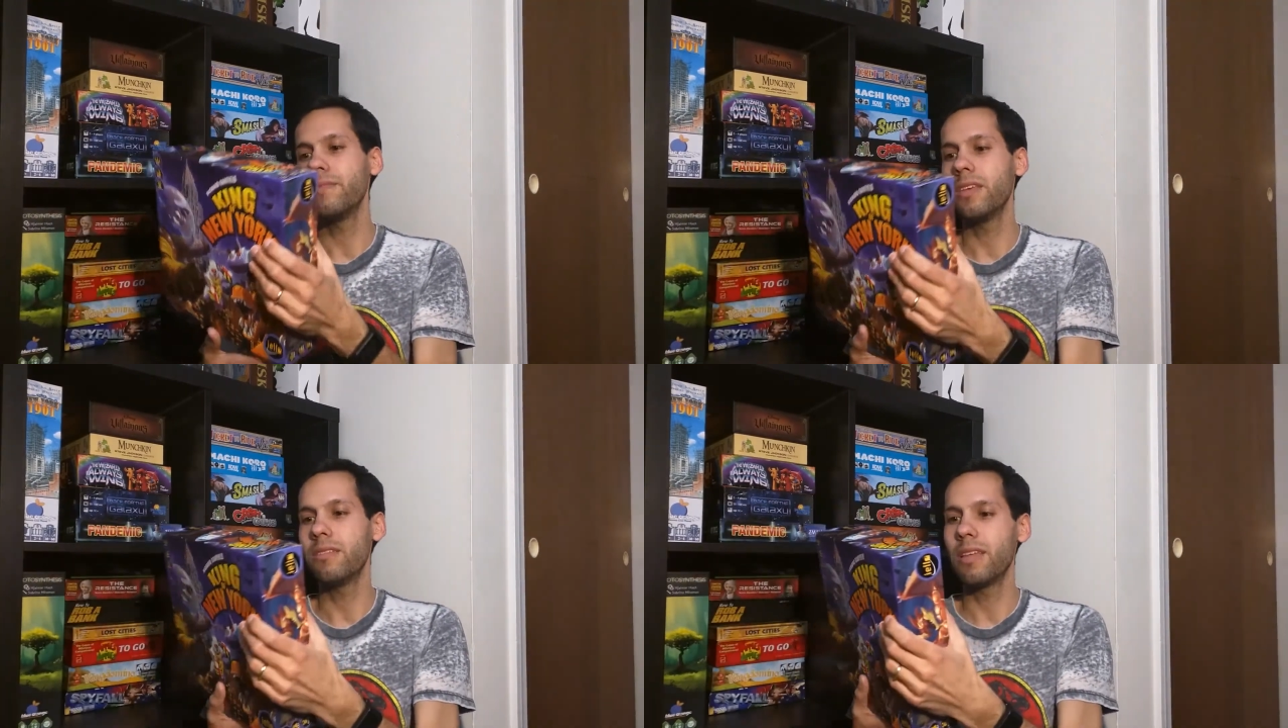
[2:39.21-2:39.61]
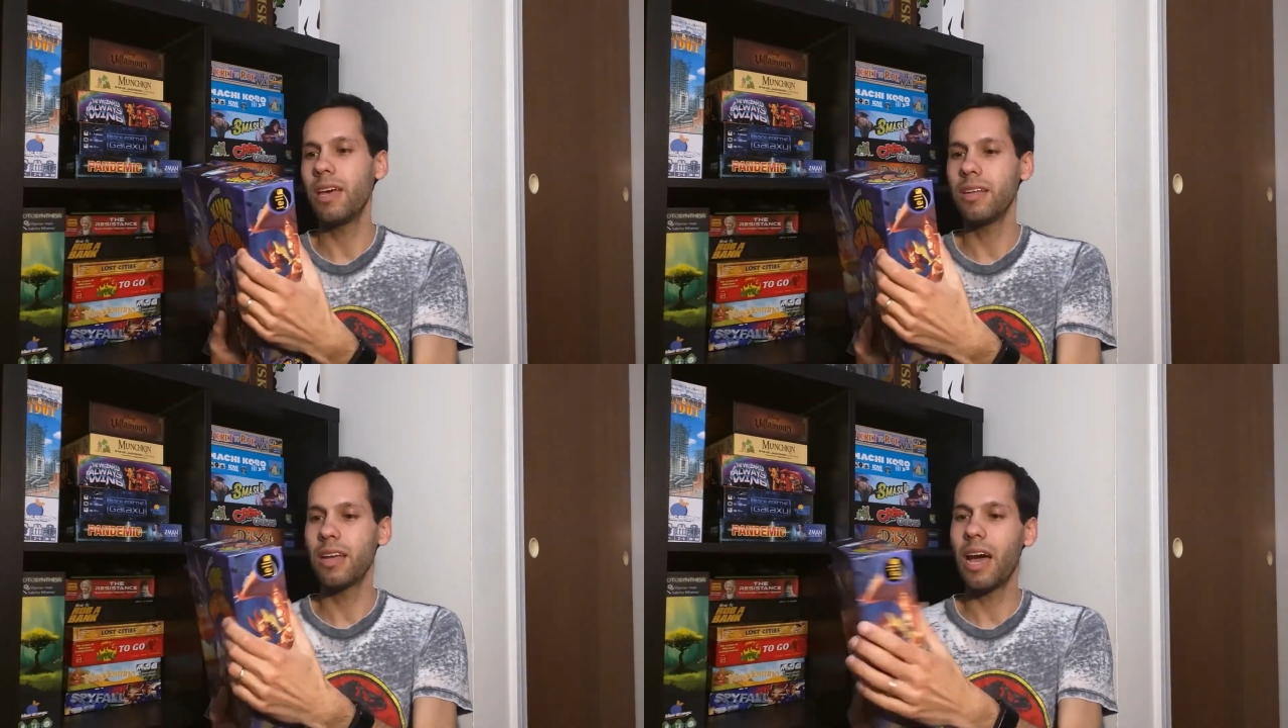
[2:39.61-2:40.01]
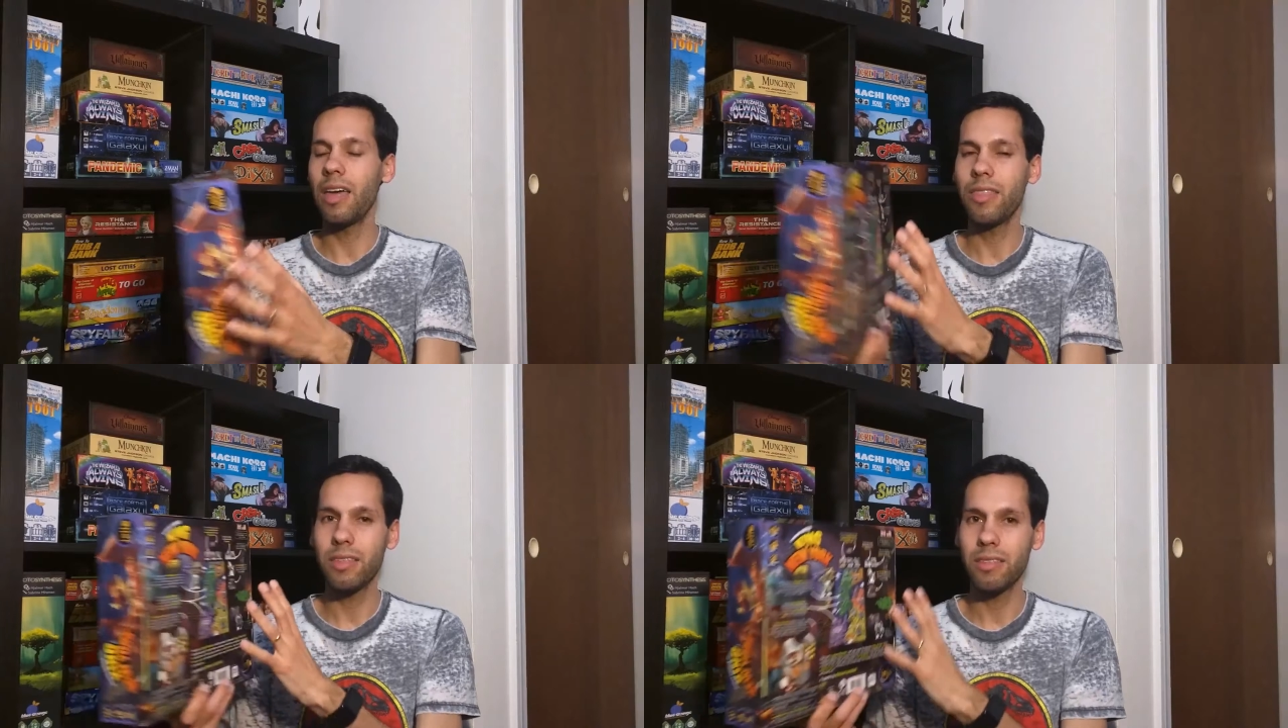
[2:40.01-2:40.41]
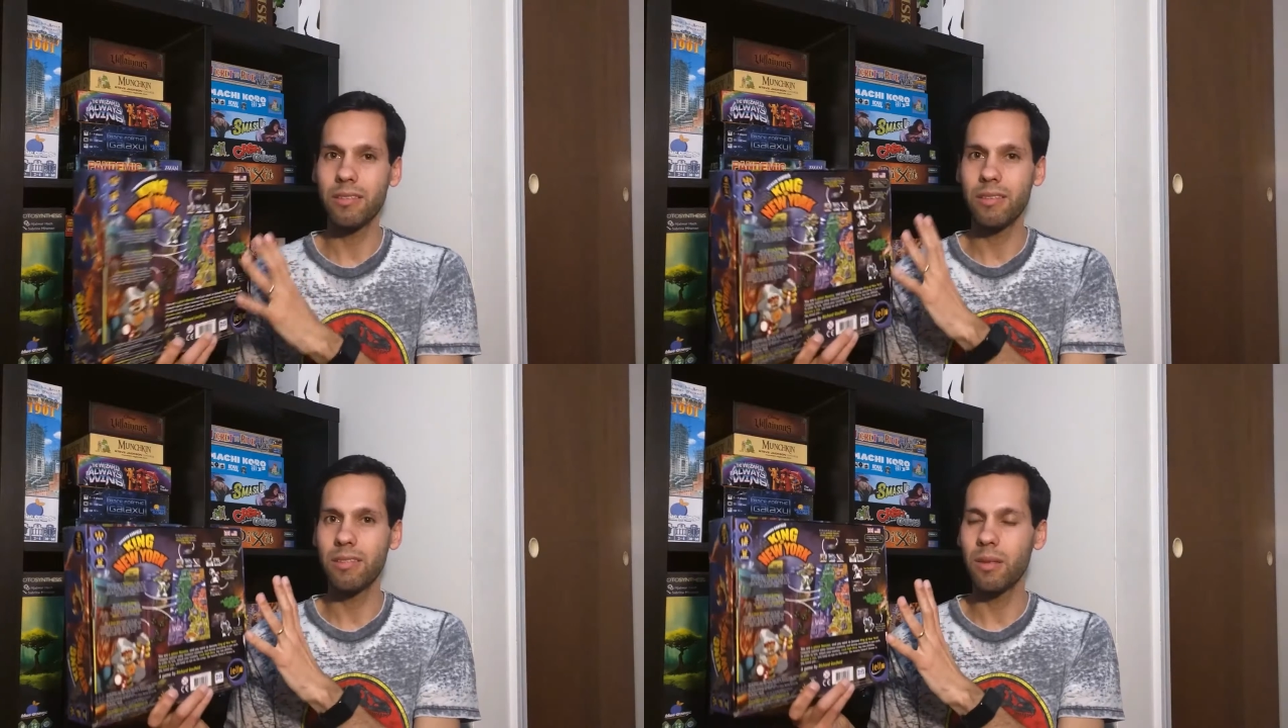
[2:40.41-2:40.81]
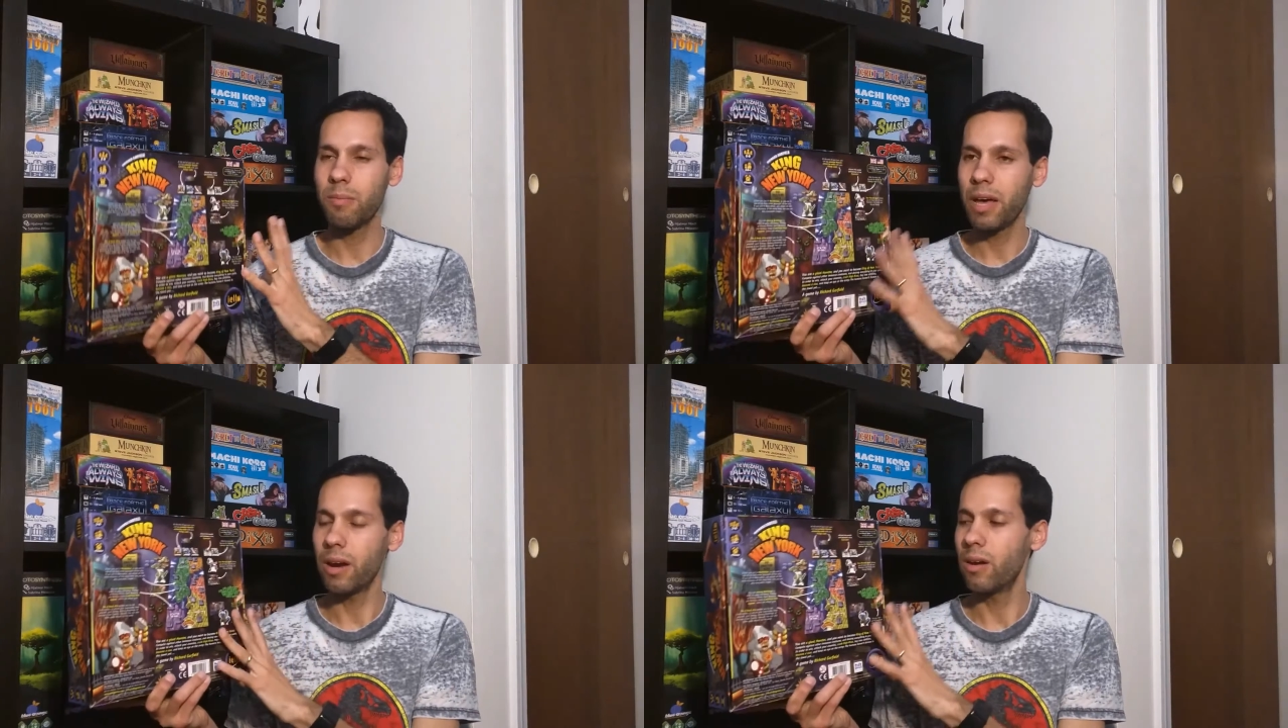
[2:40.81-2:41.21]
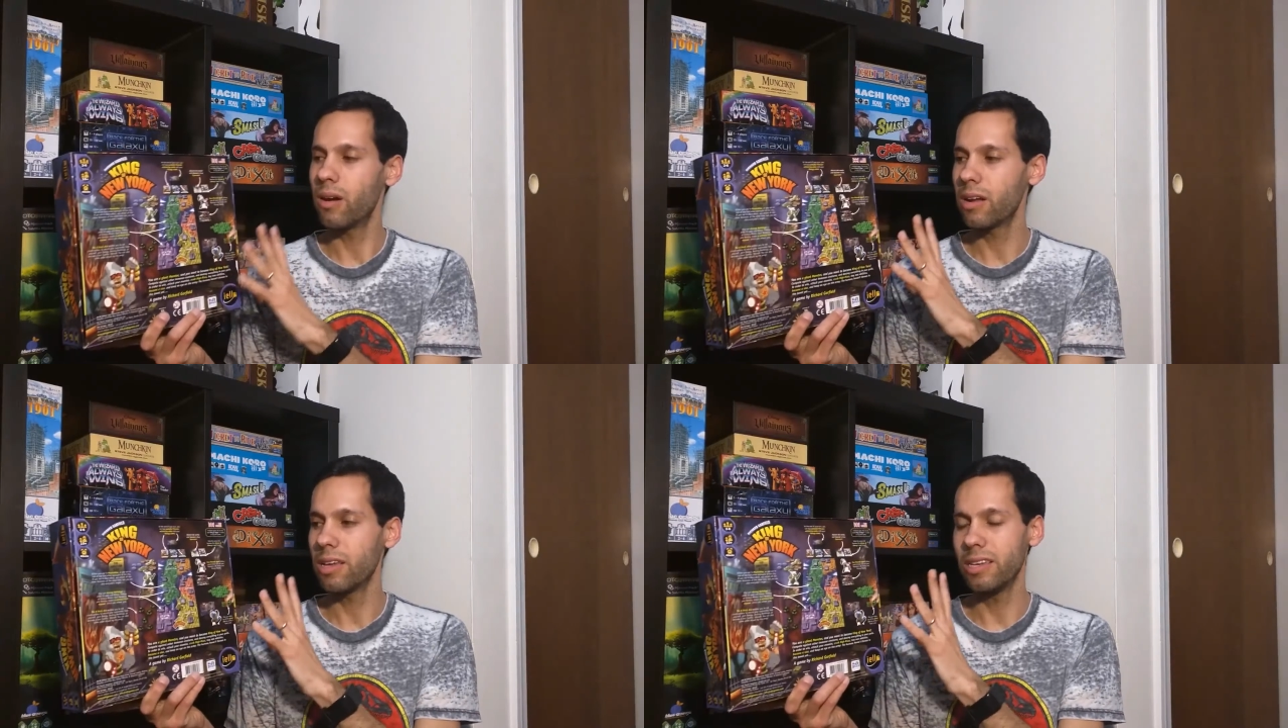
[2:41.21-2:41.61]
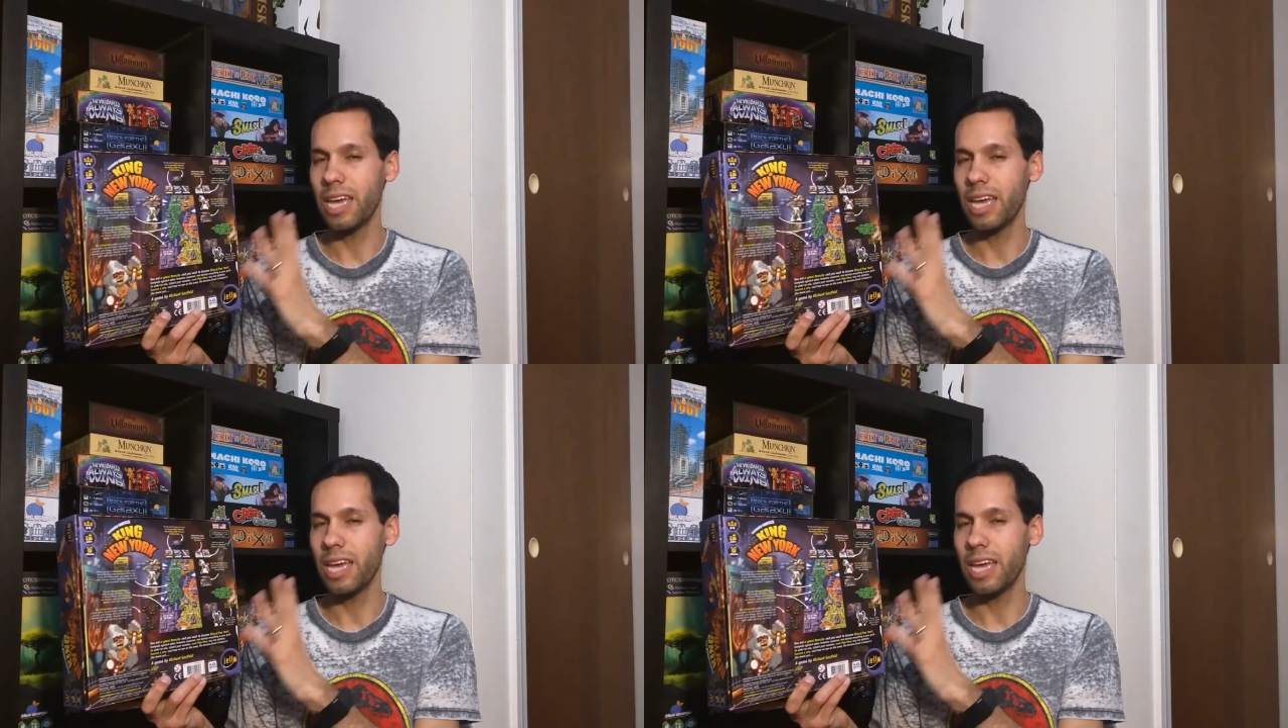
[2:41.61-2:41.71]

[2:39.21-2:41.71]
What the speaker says: is that I think this is the better